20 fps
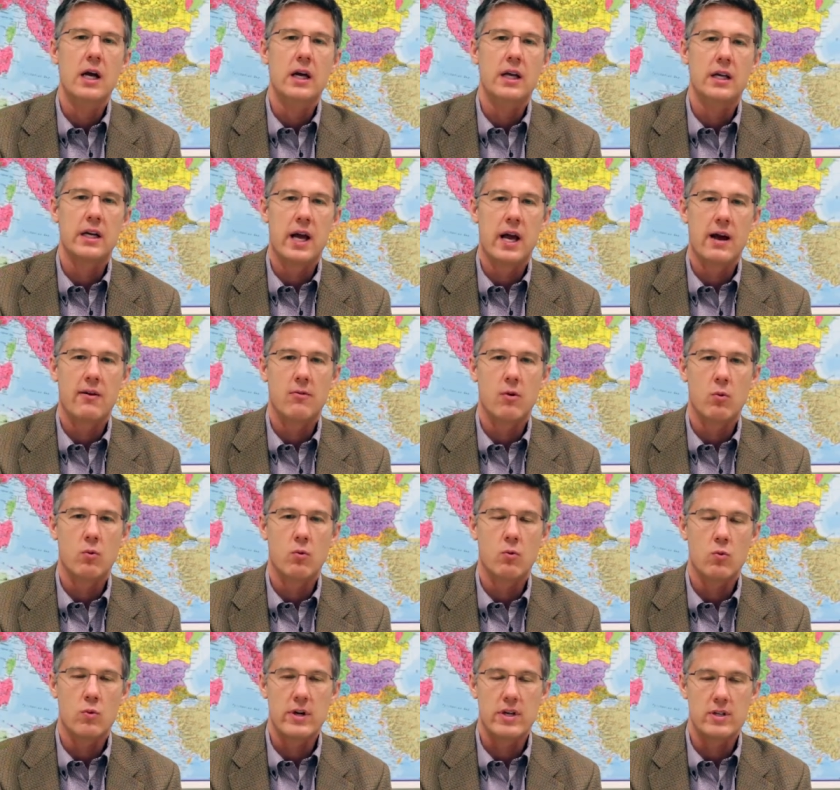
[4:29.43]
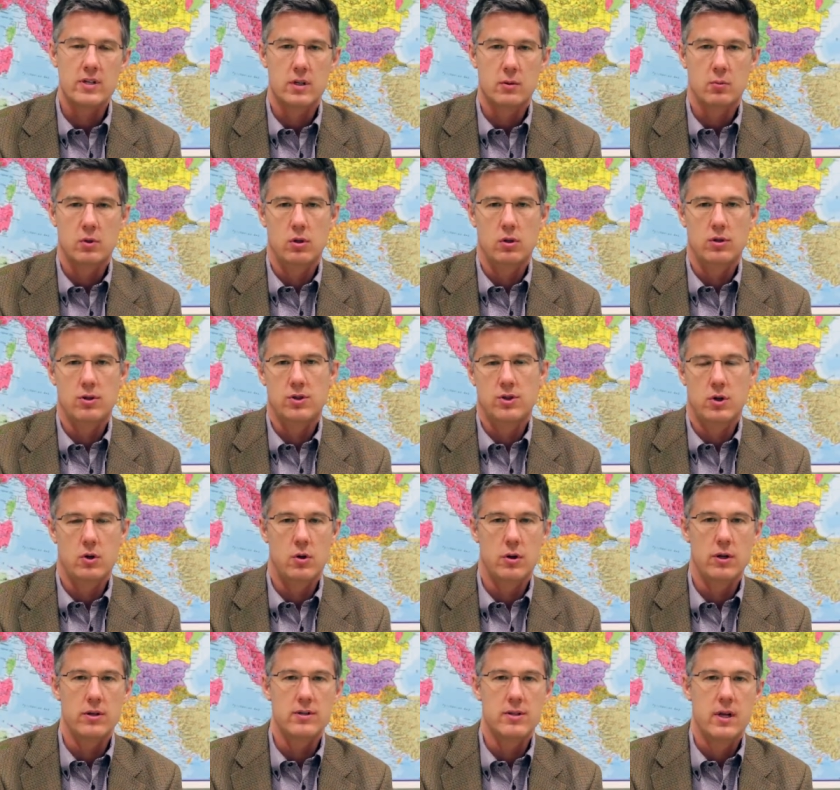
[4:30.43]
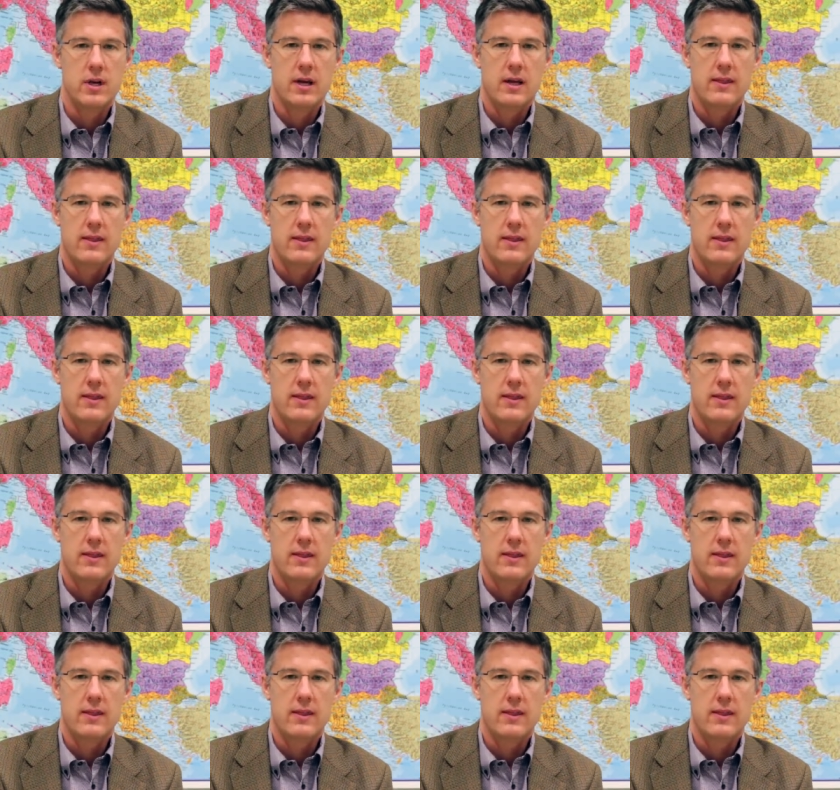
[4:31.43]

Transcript: can have a reasonable assurance